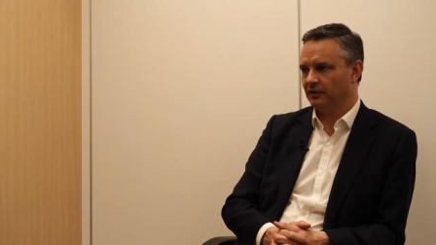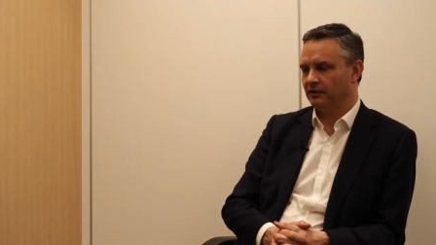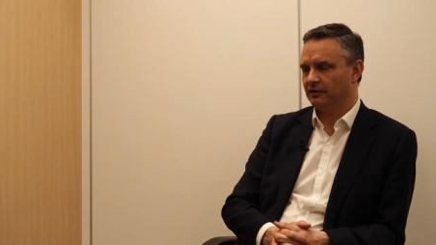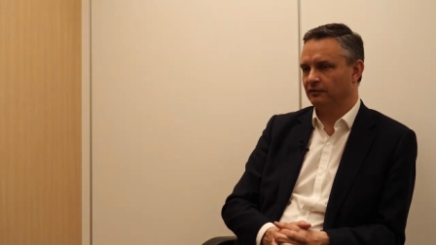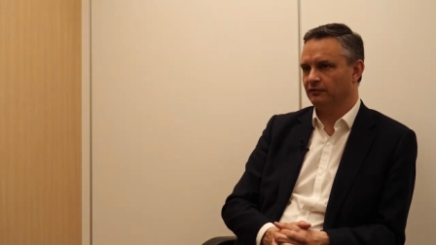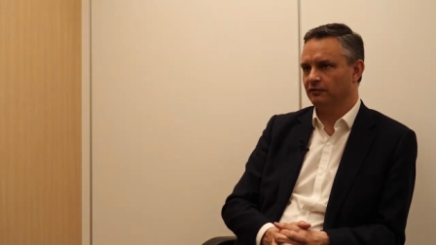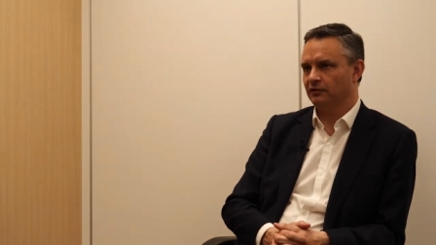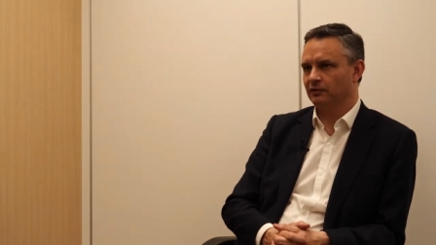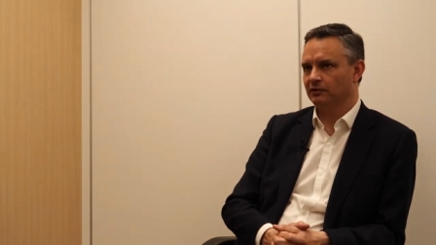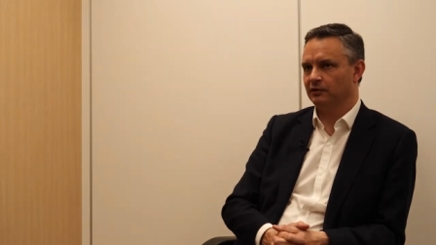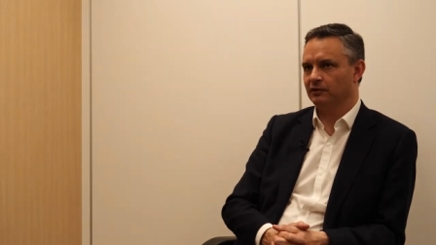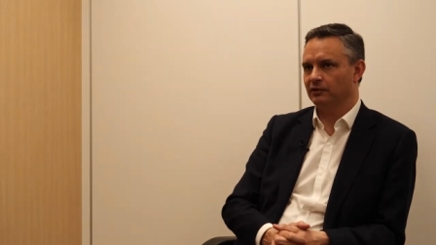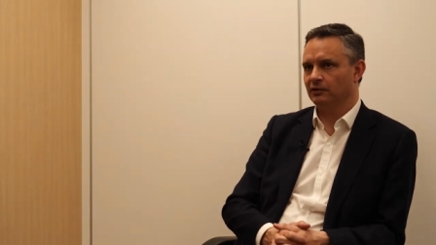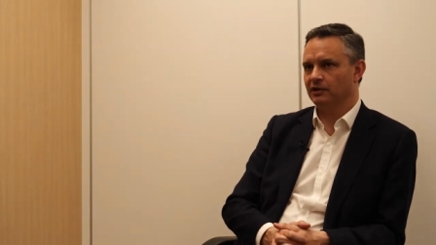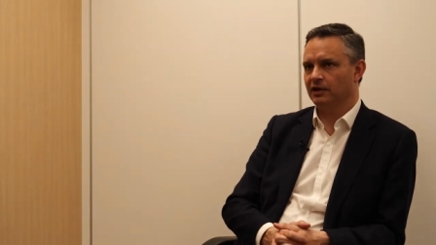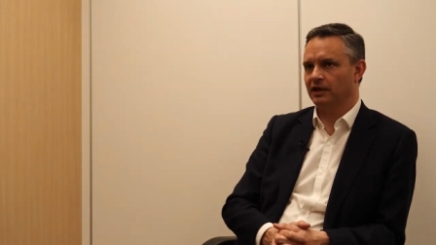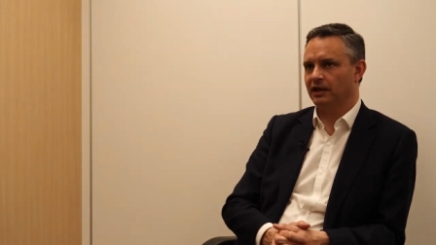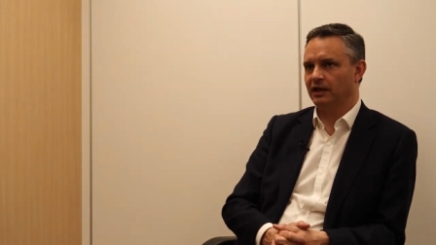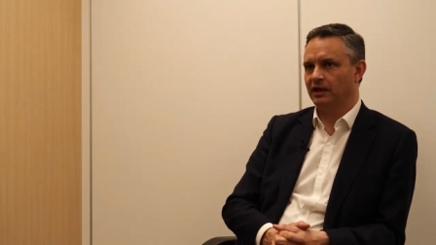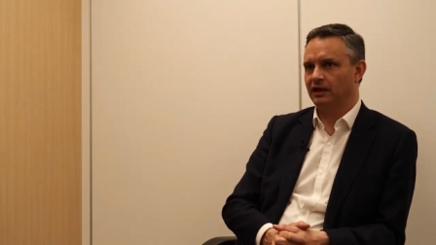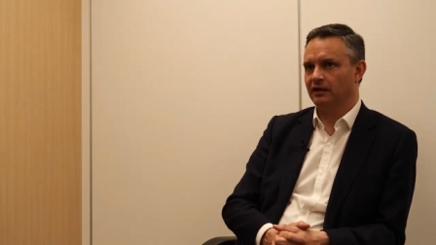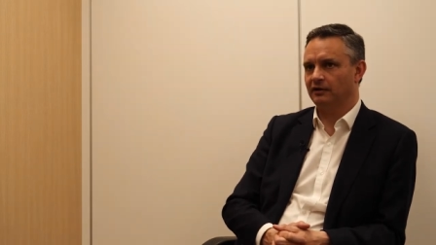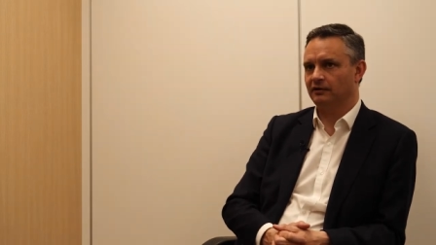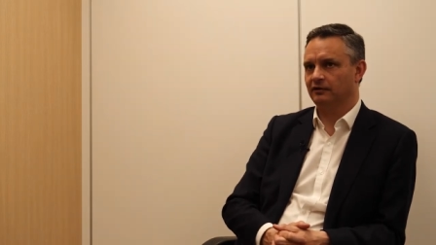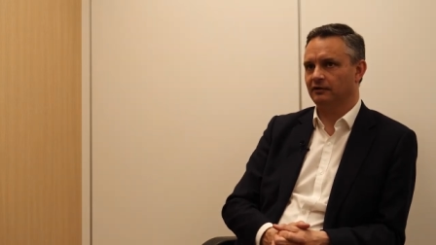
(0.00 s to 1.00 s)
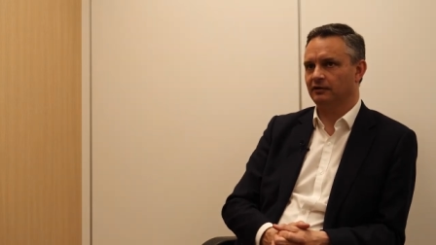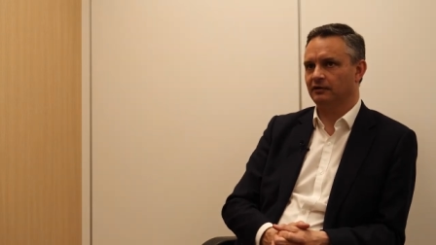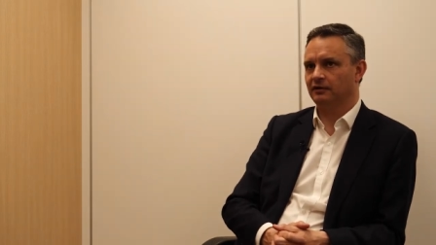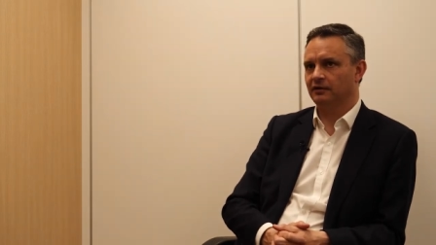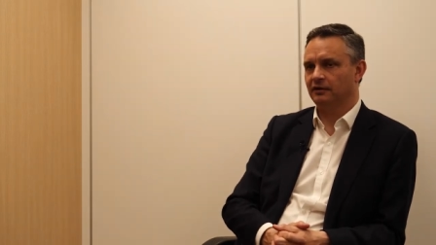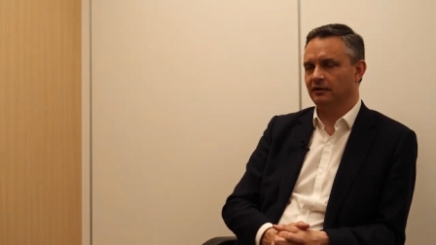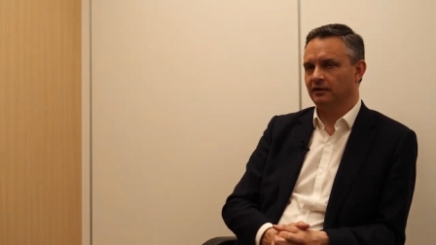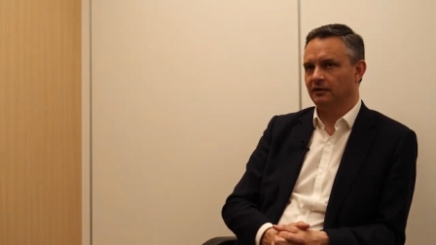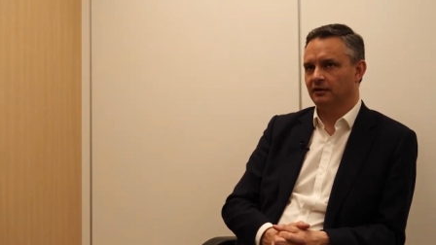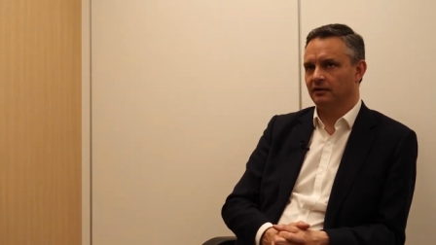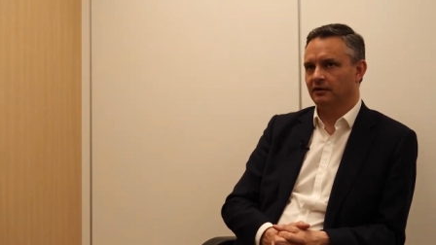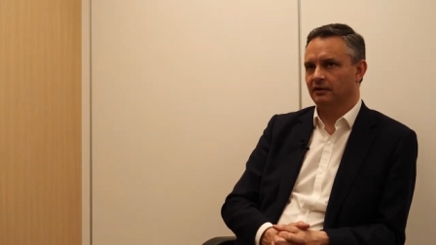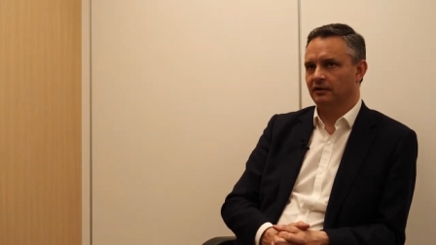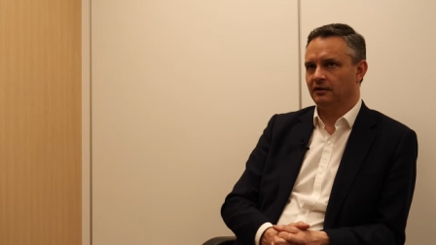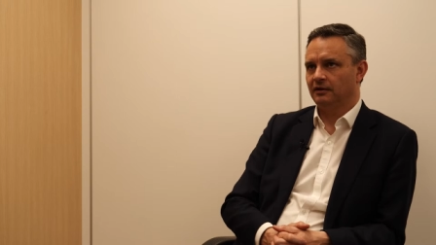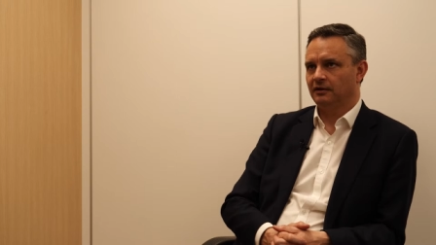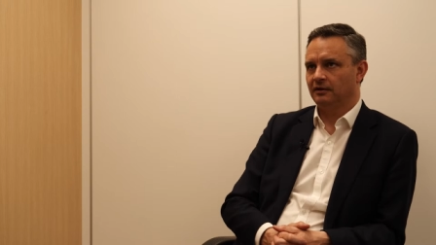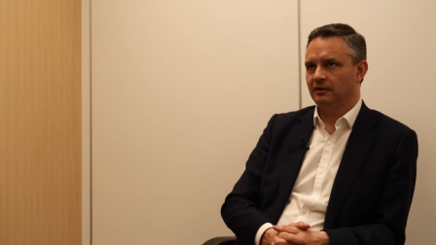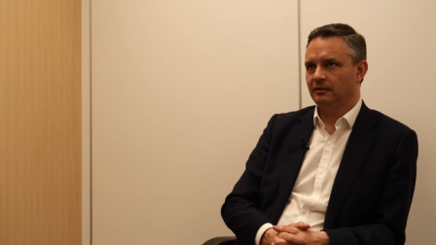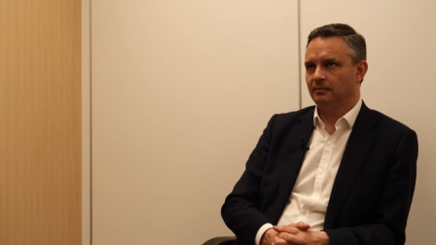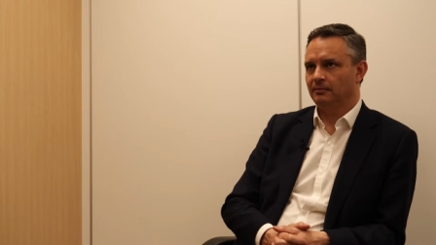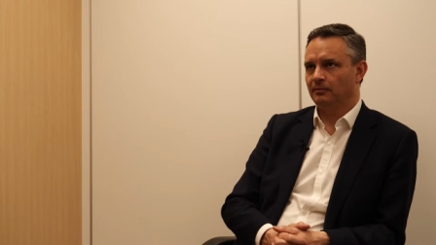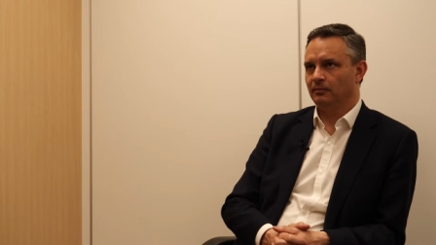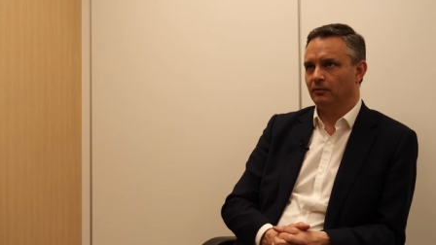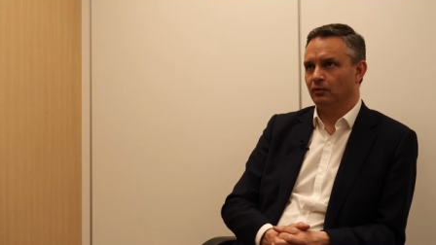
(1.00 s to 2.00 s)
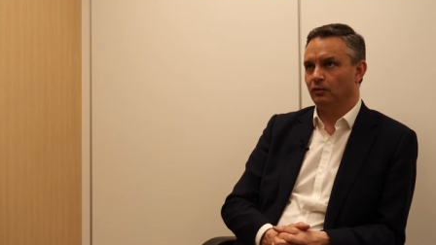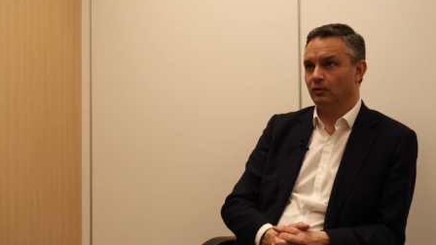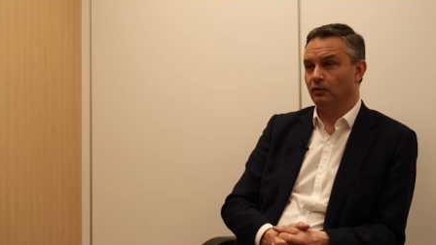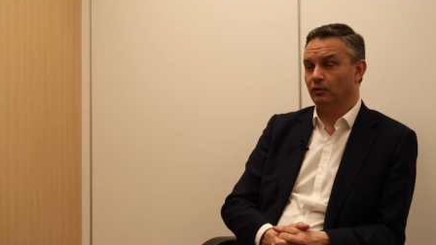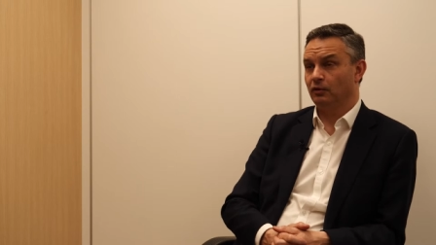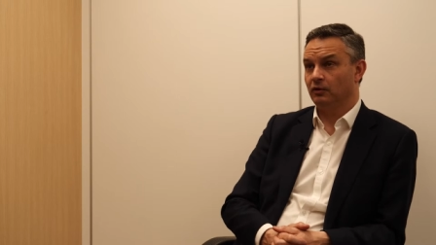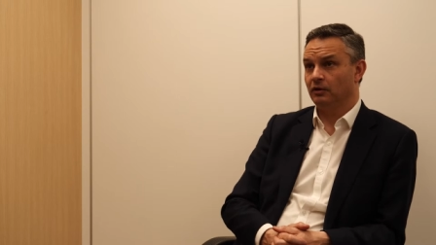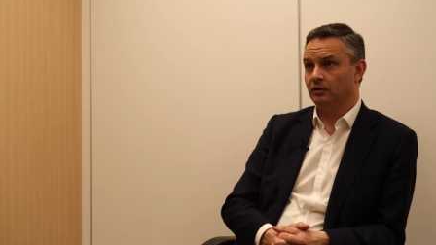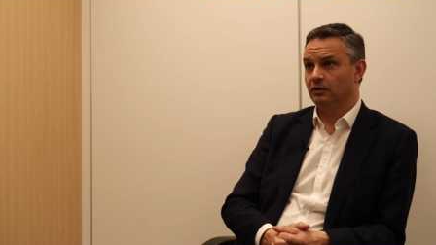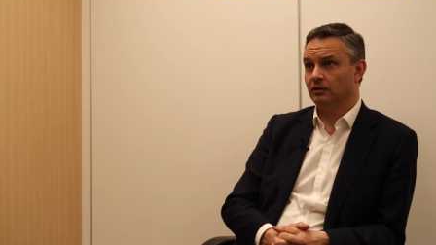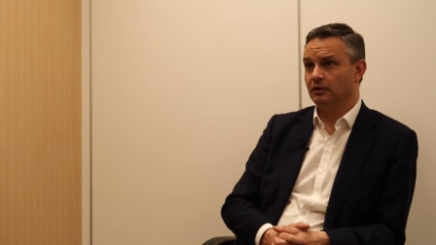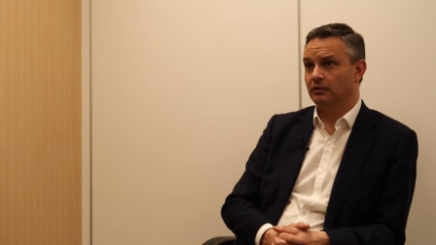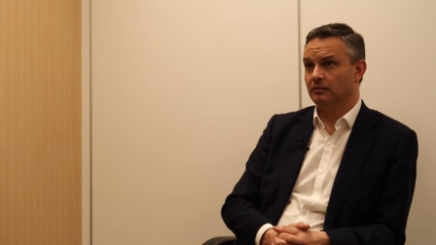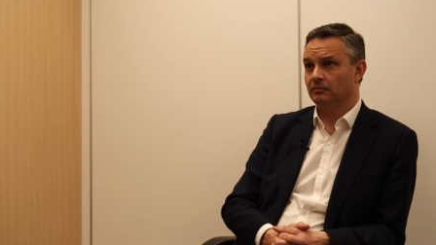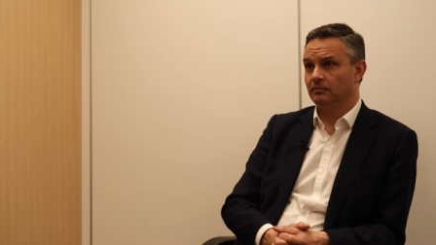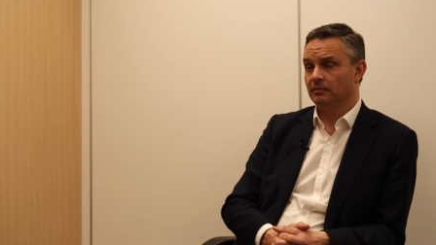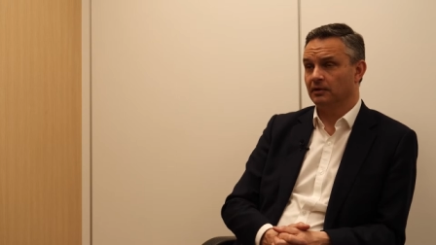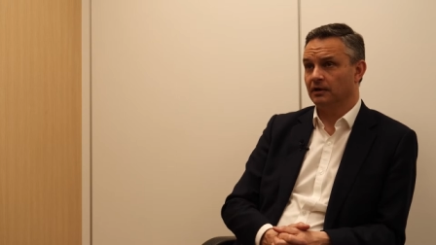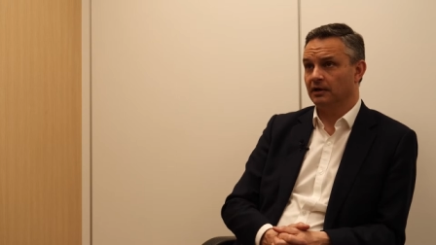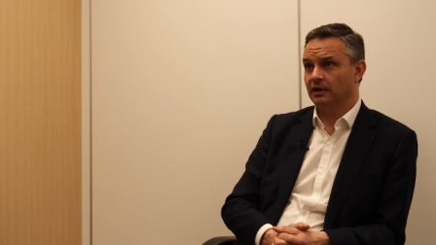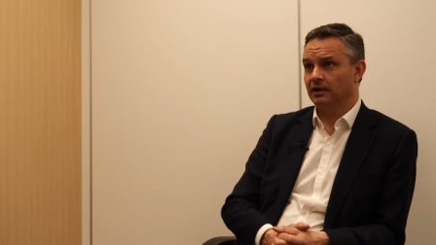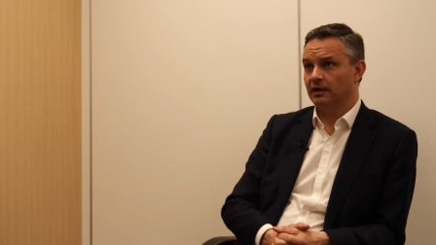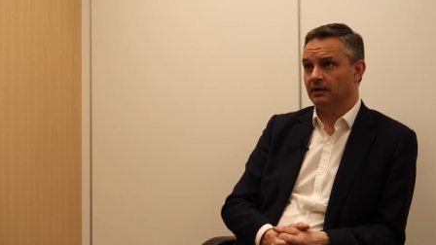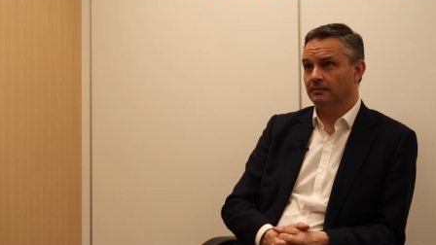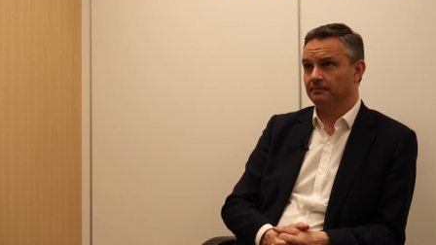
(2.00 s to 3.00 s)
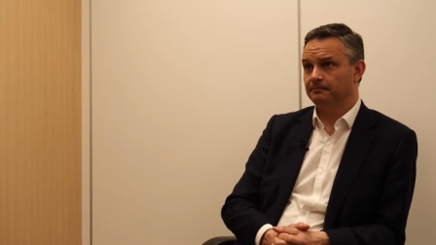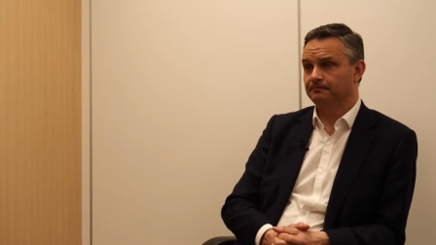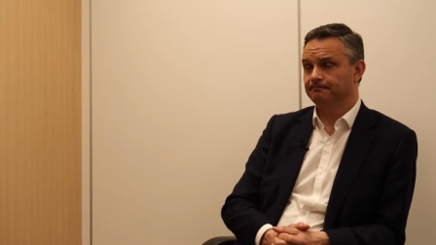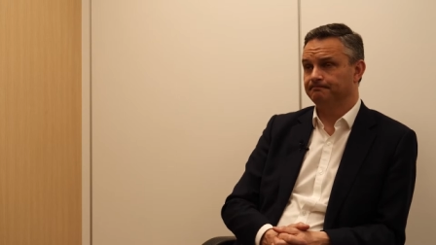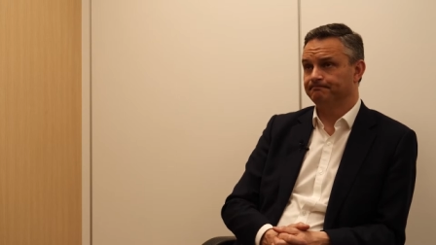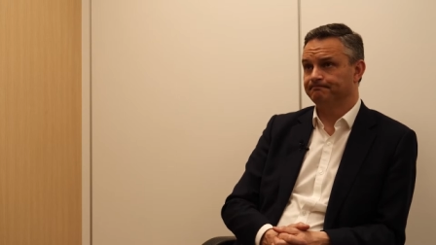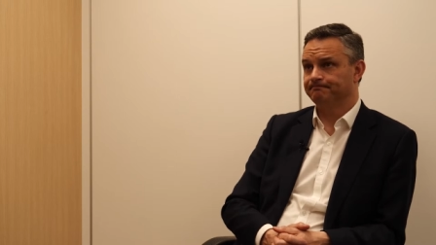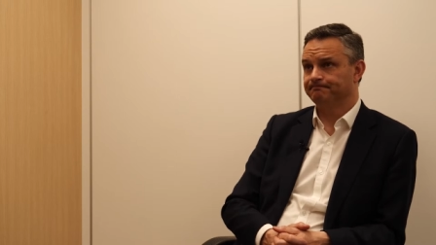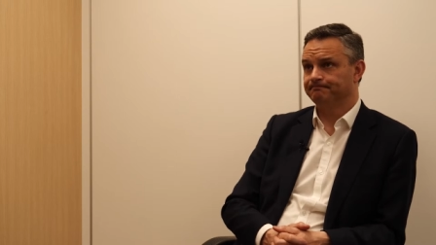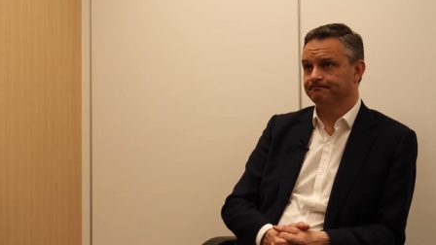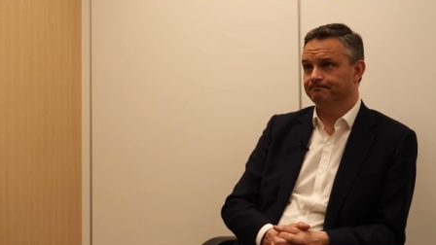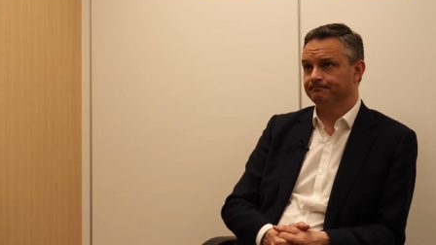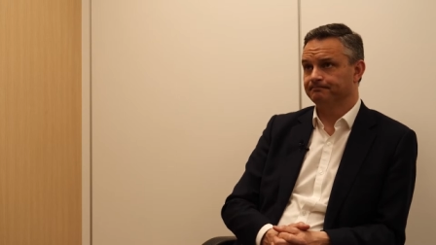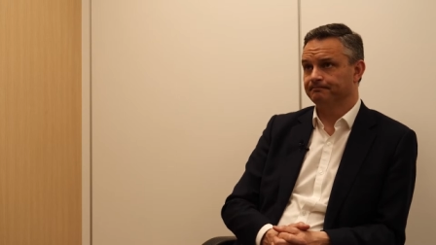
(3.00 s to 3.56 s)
And if you look at more um,